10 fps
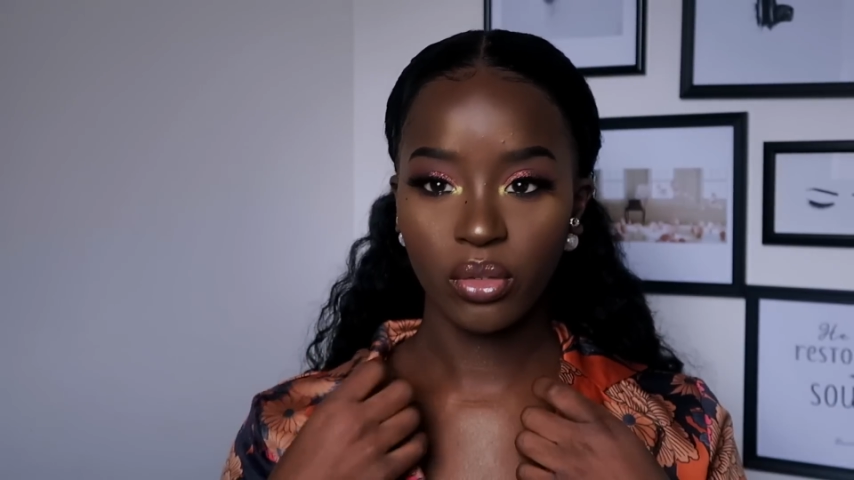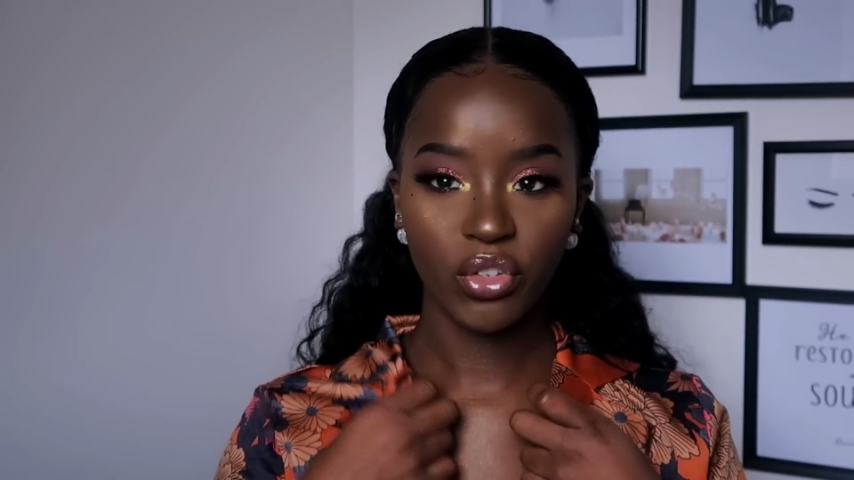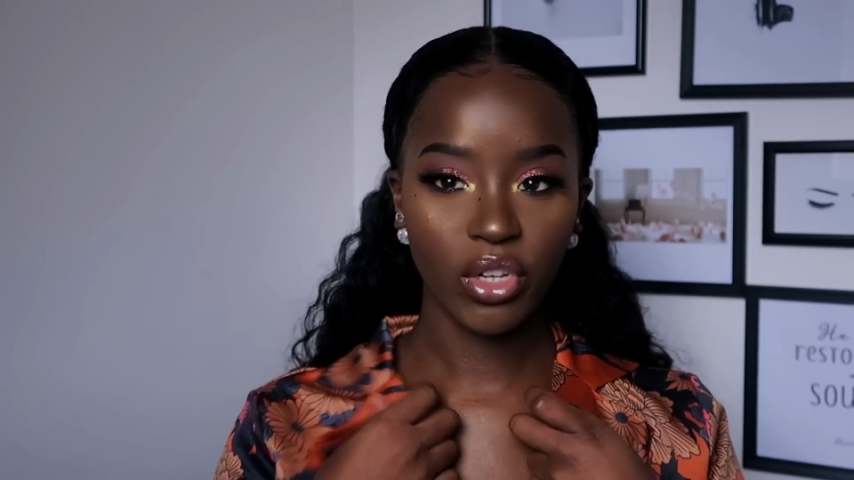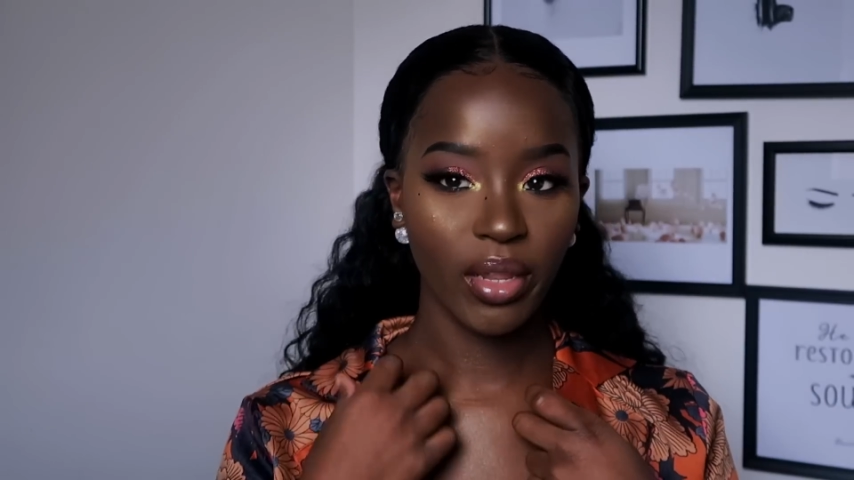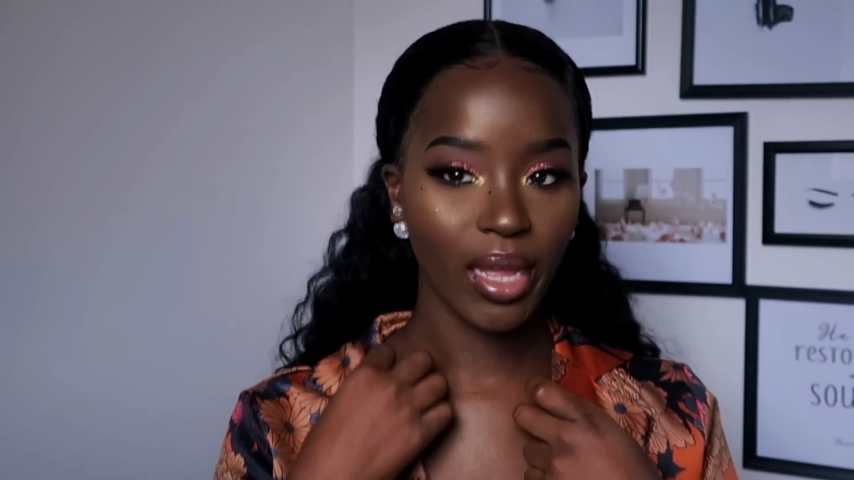on the
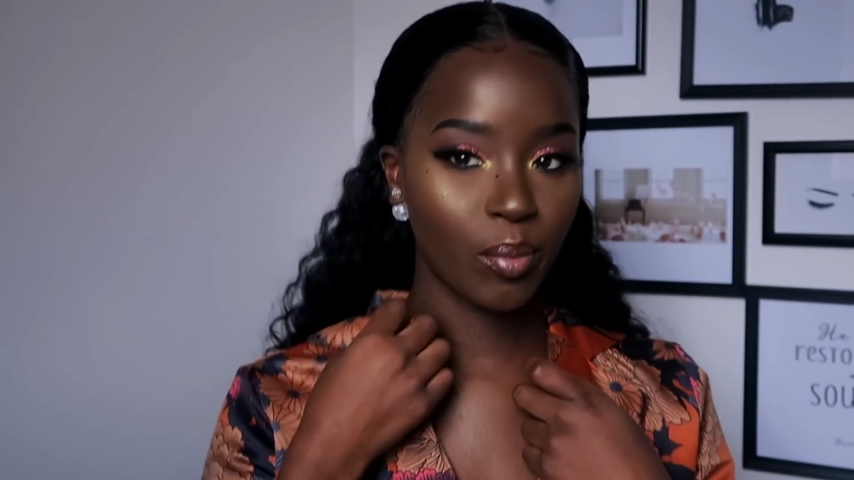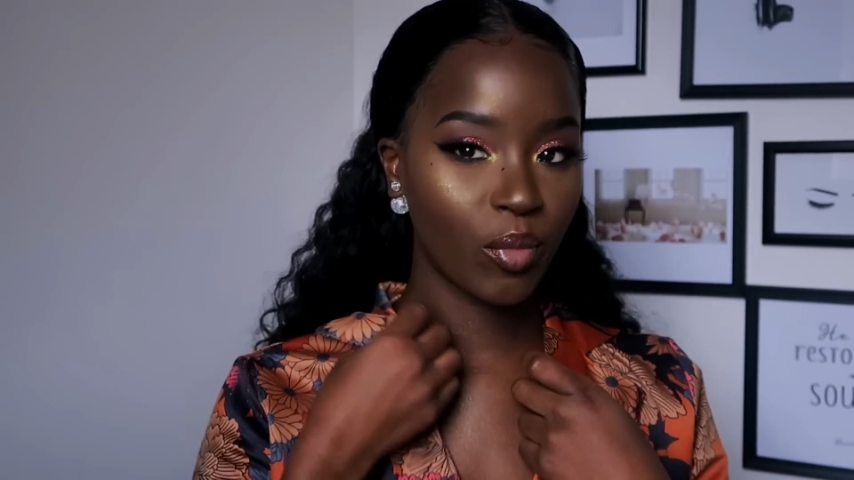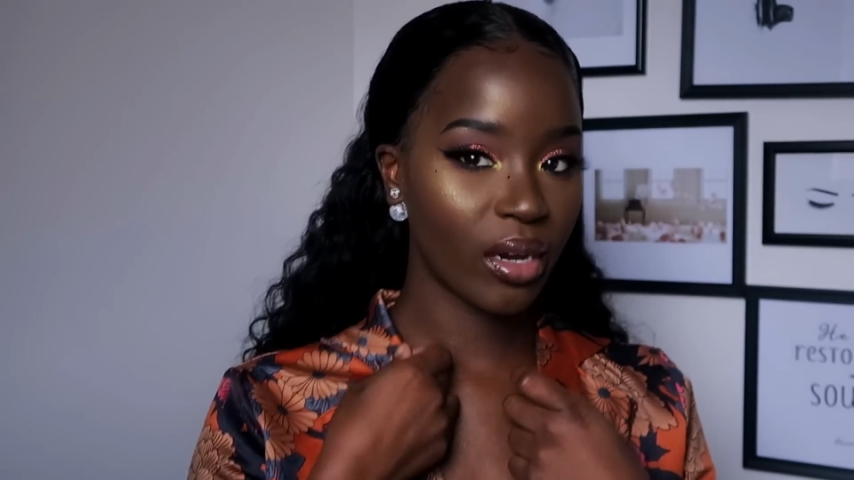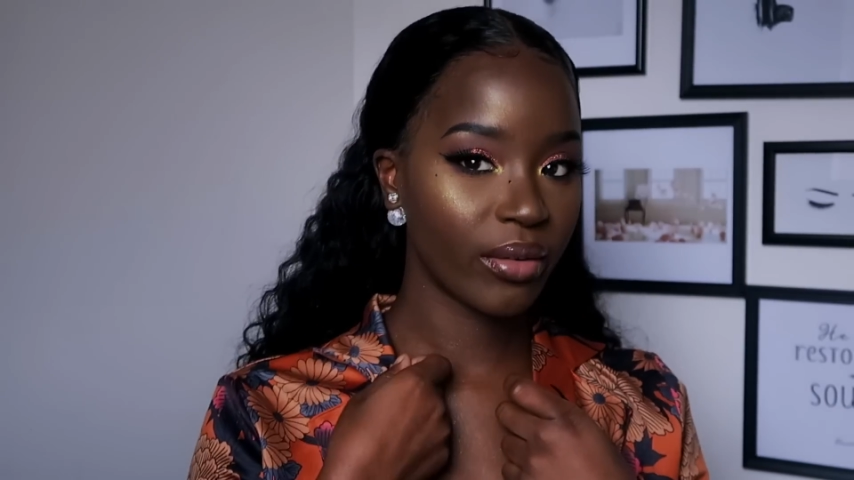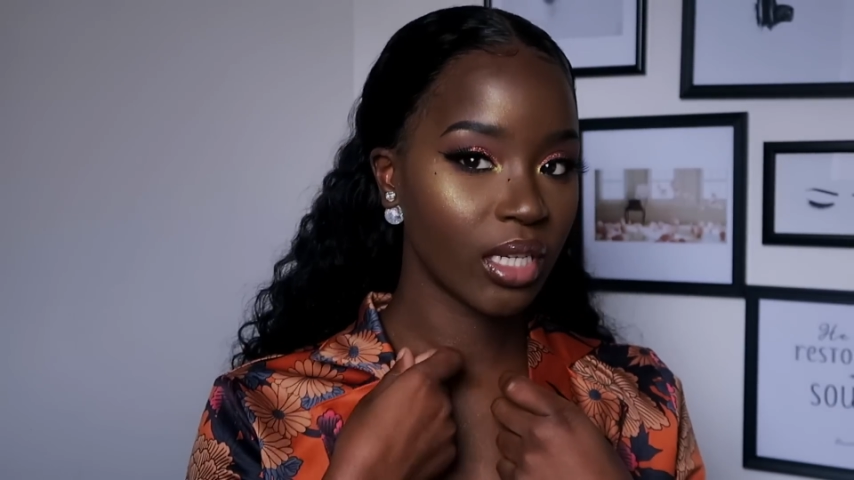shirt that I'm
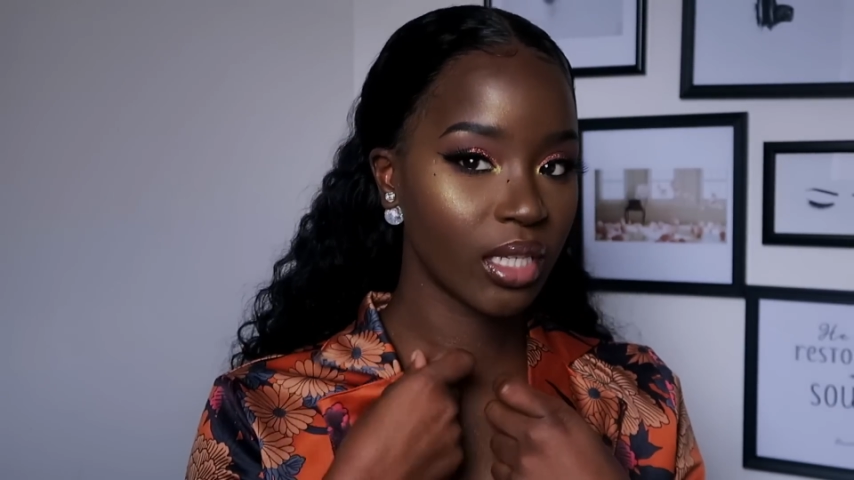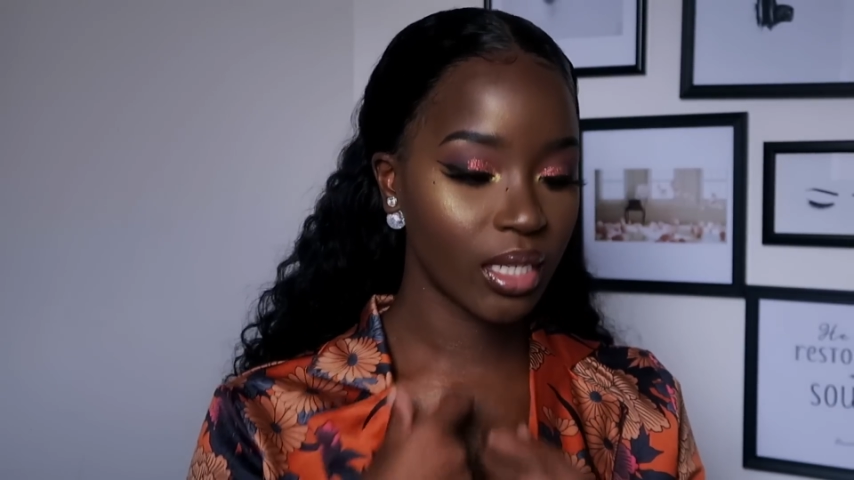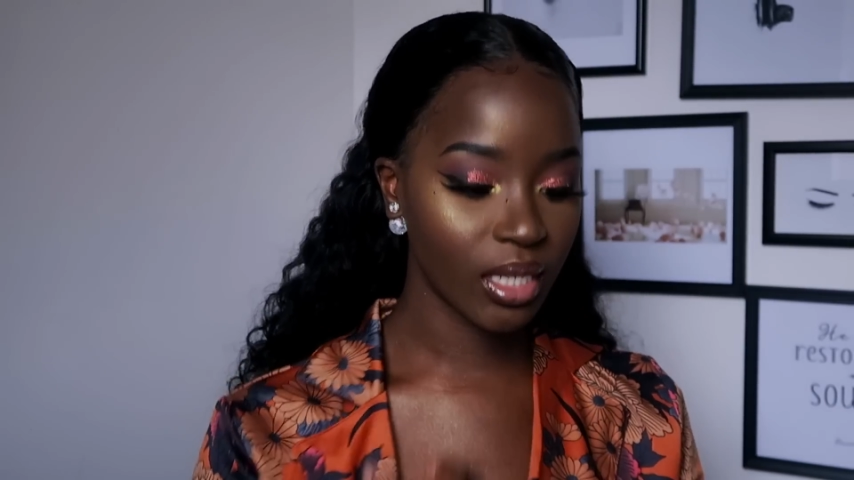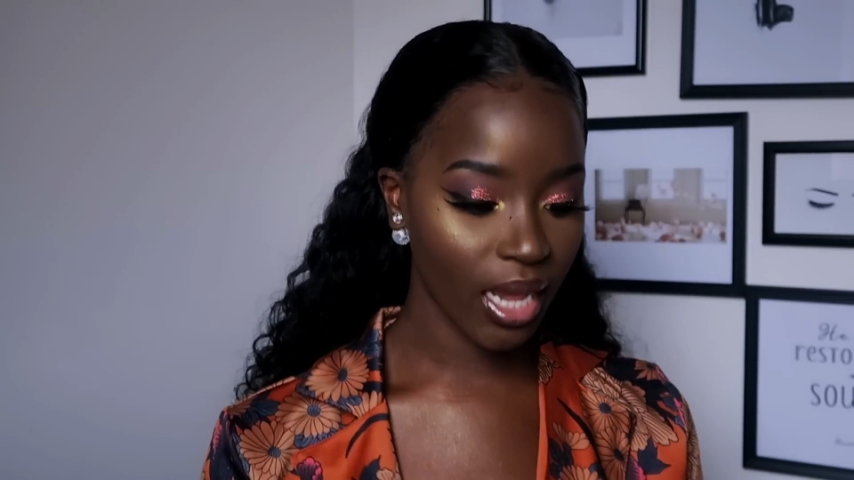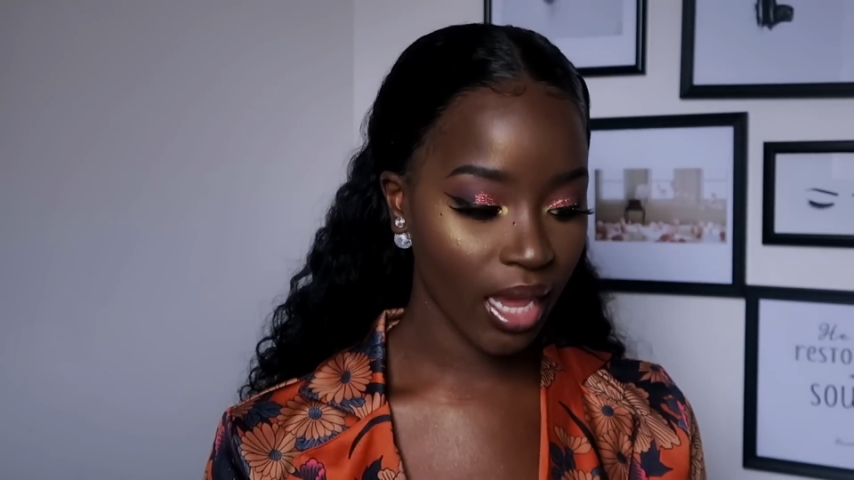wearing
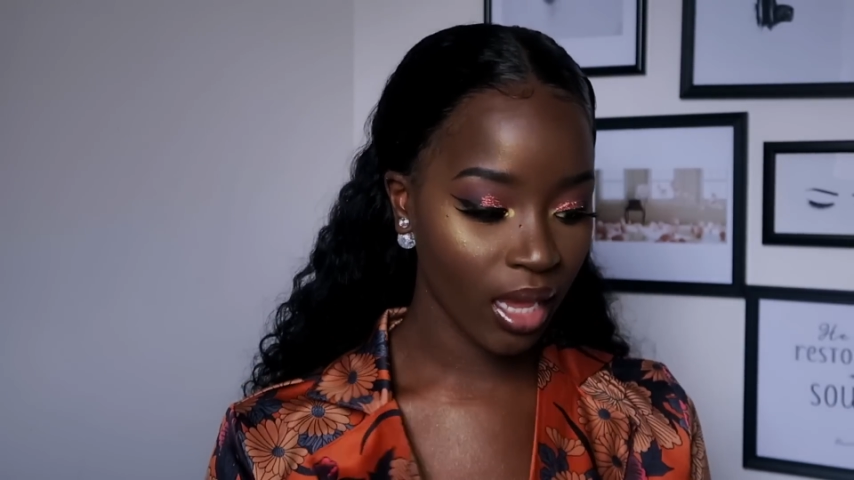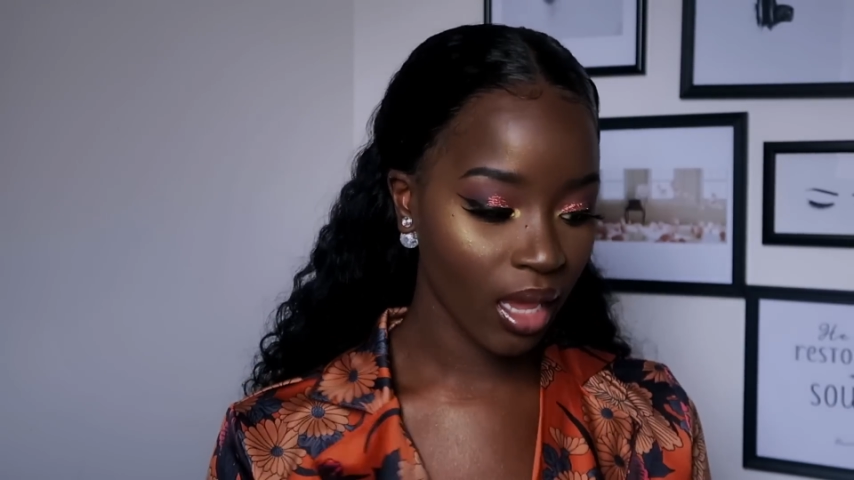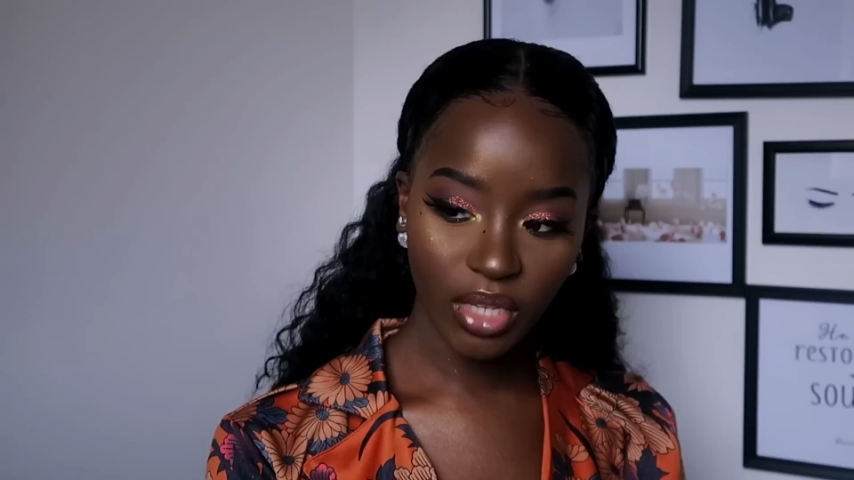today.